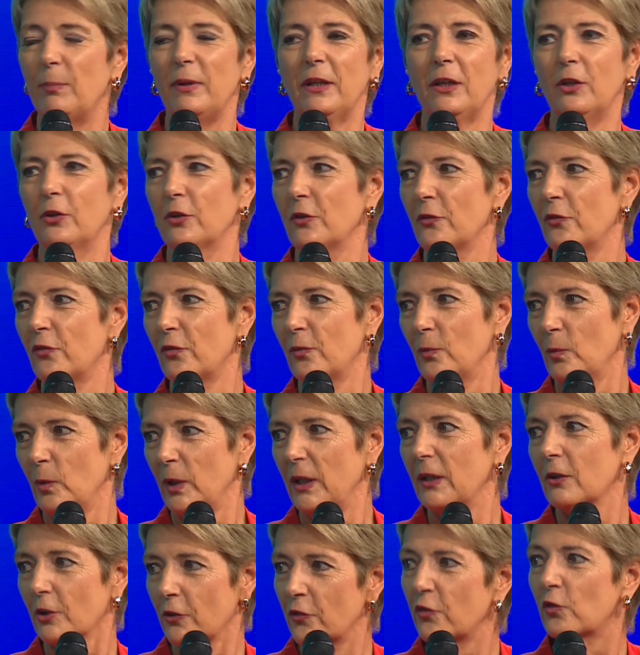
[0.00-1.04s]
Because we
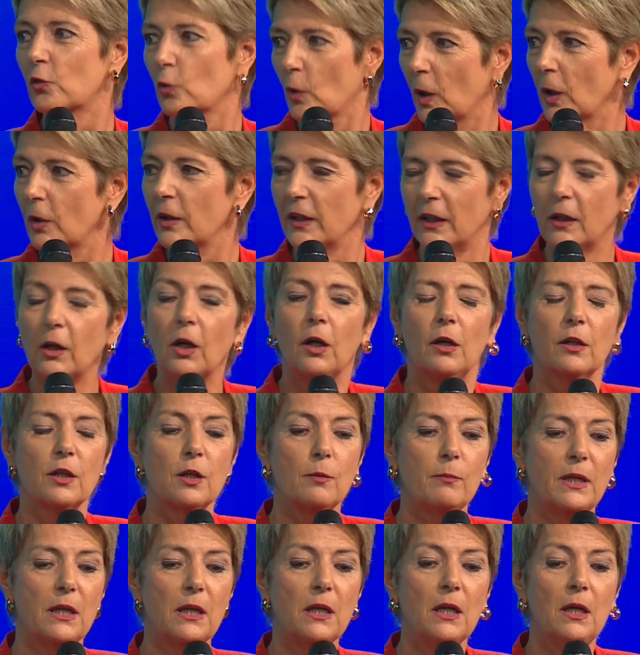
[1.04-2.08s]
are a strong
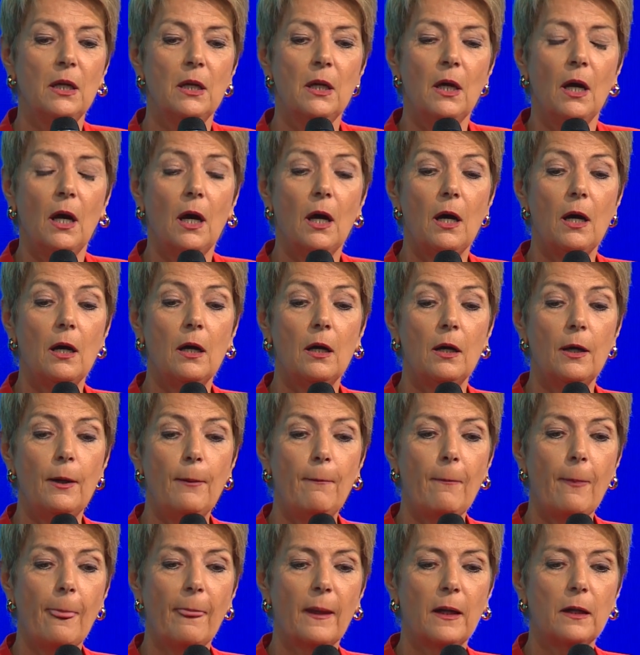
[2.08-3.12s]
economy.
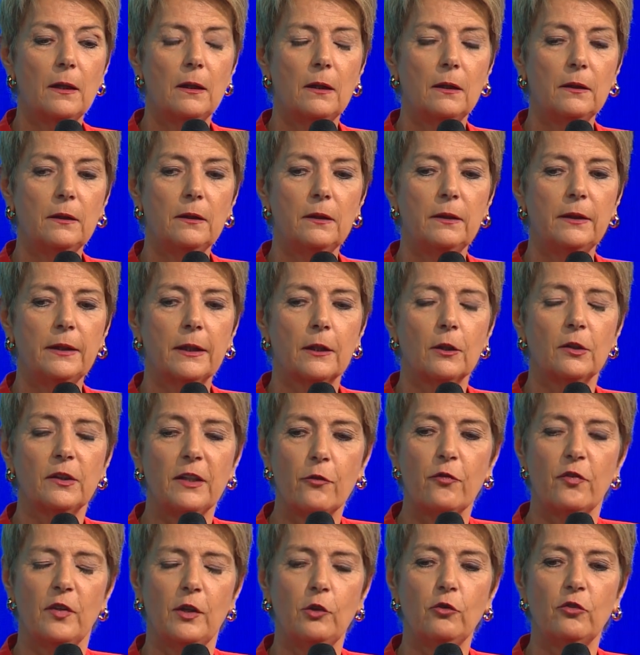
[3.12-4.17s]
There are
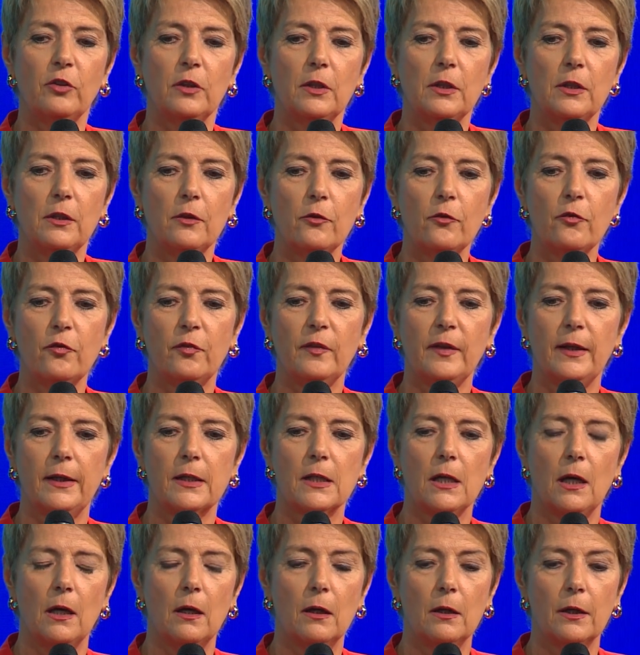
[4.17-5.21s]
decisions that
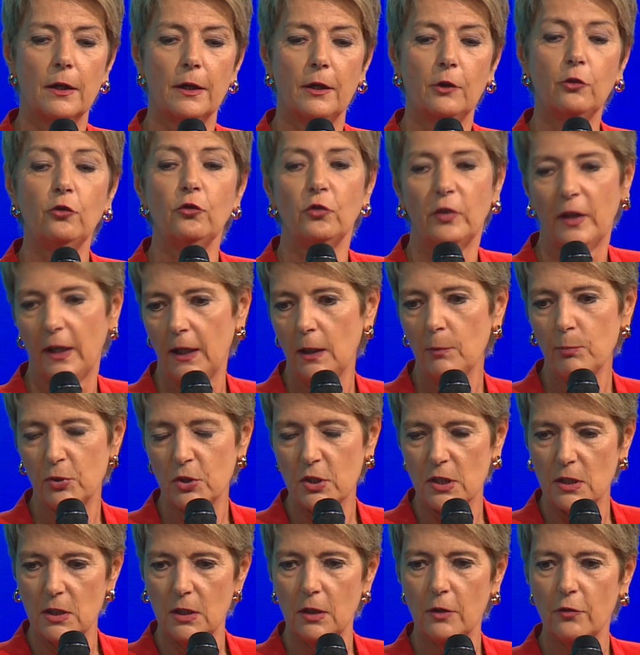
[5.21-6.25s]
are
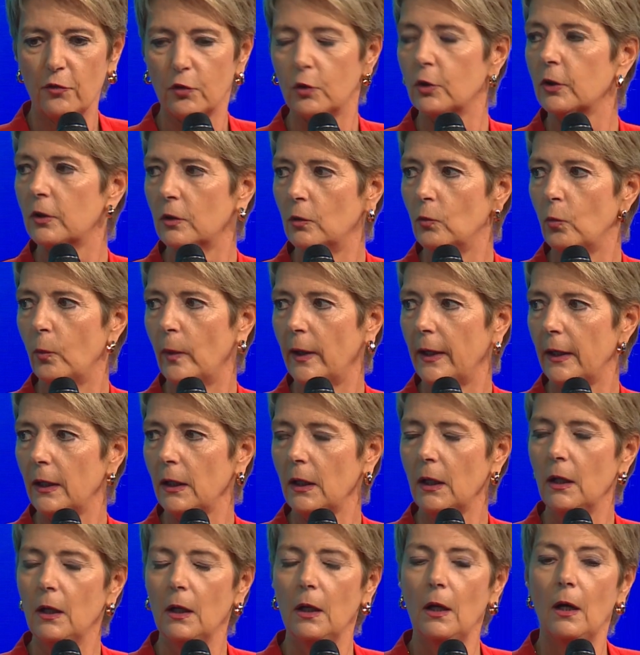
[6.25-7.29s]
shaped in a certain
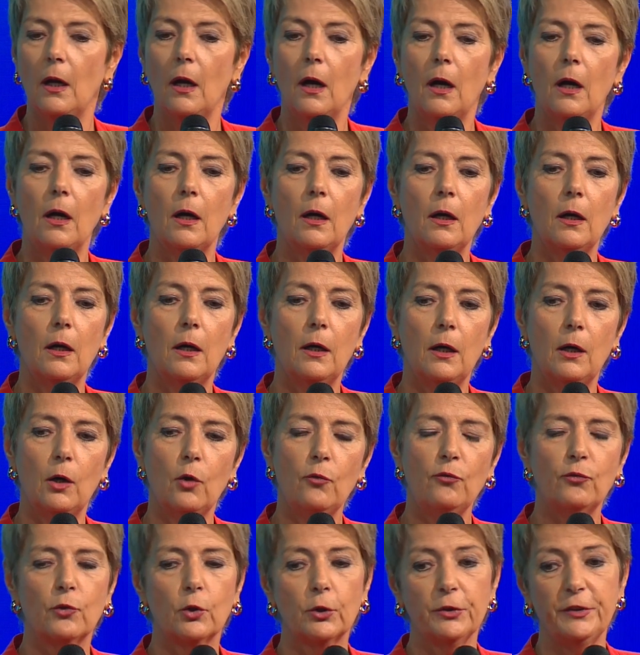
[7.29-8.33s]
way
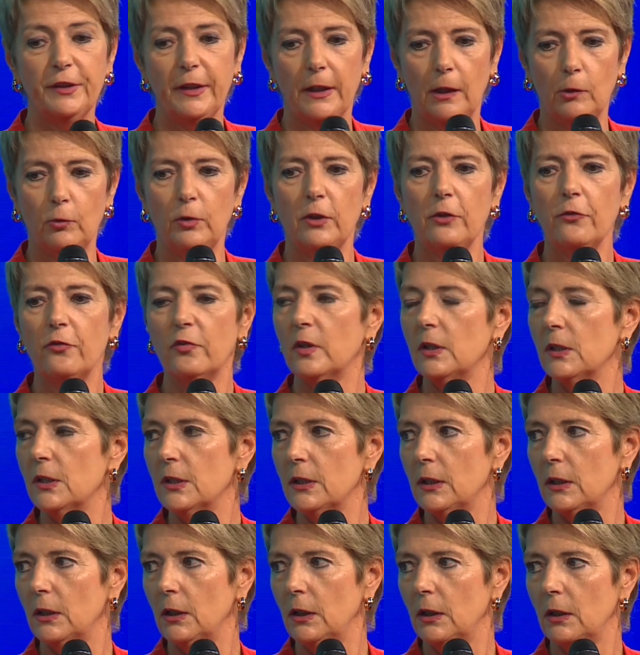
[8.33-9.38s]
for the
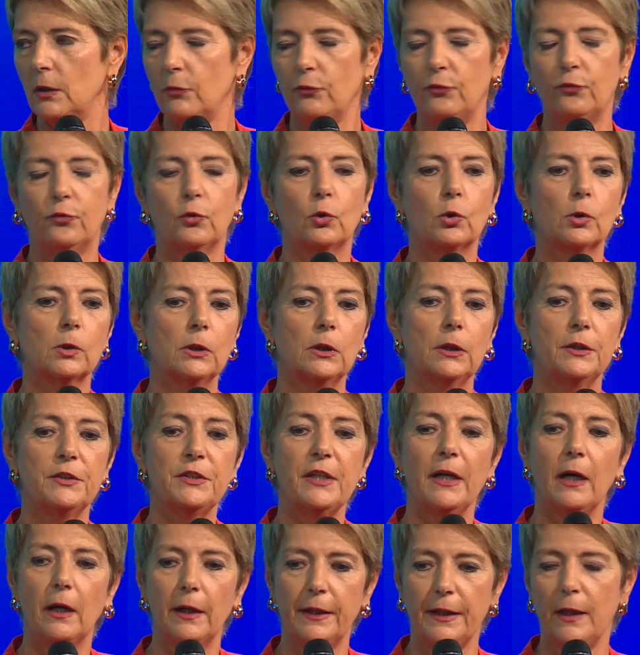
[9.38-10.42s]
OECD, for the
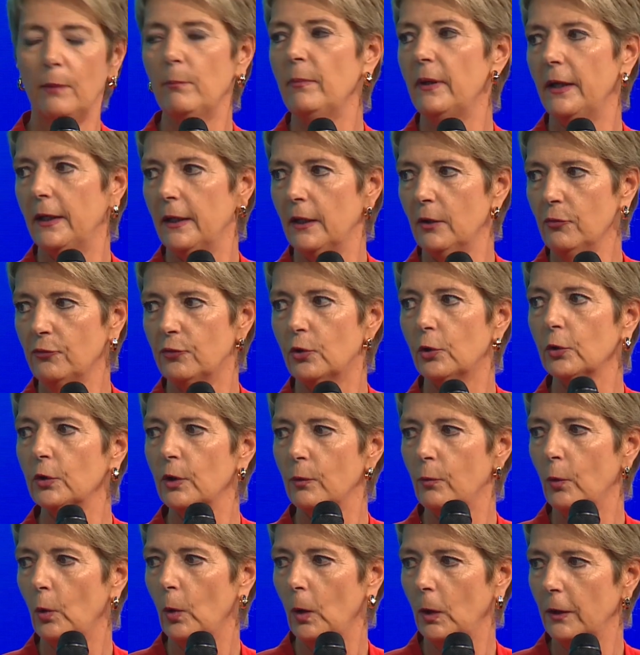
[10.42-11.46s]
IMF, for the
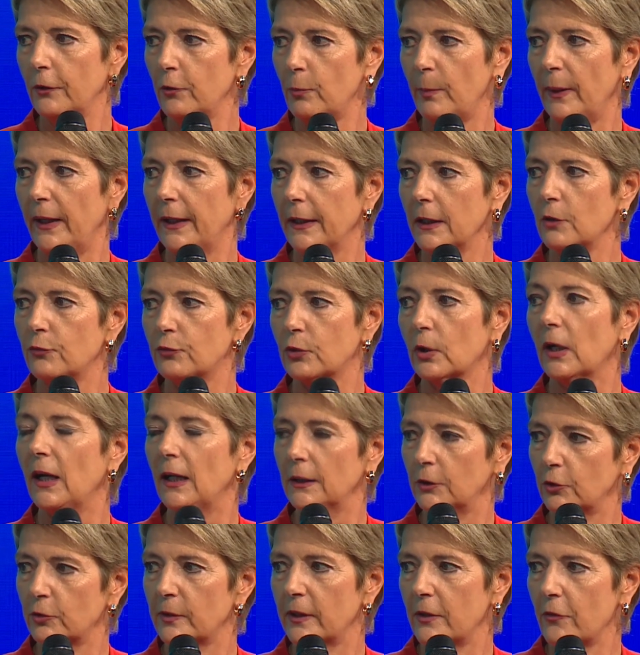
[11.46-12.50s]
World Bank, for
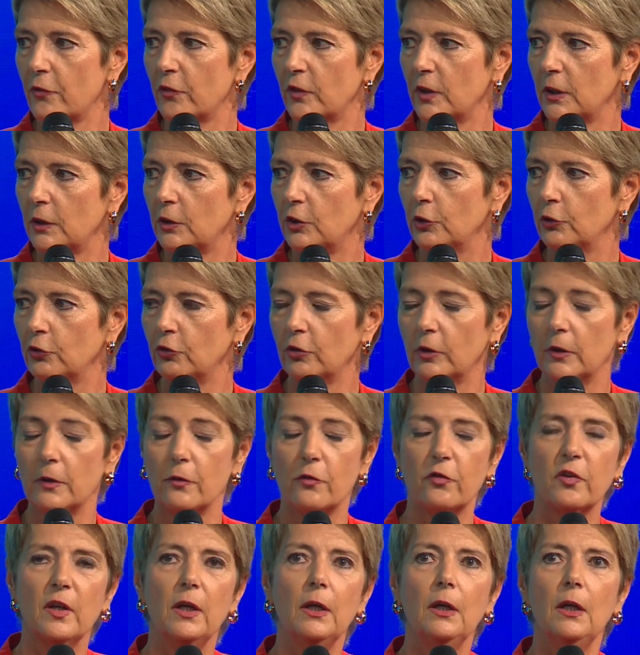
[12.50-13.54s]
other
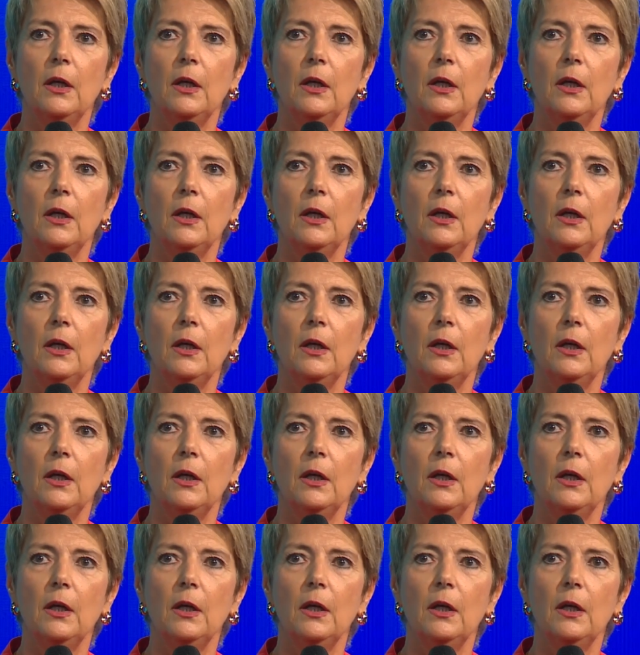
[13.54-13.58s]
institutions.